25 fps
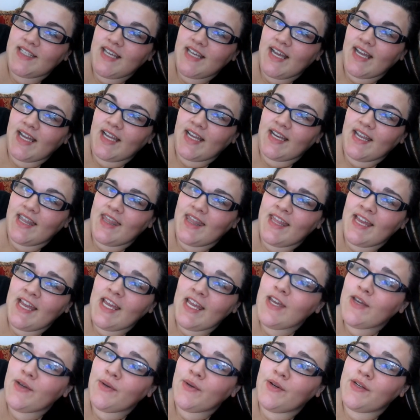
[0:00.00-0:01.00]
And
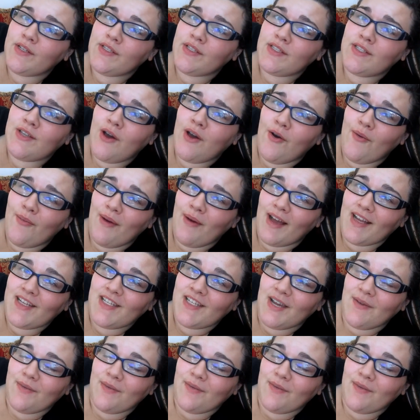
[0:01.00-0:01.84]
thank you so much.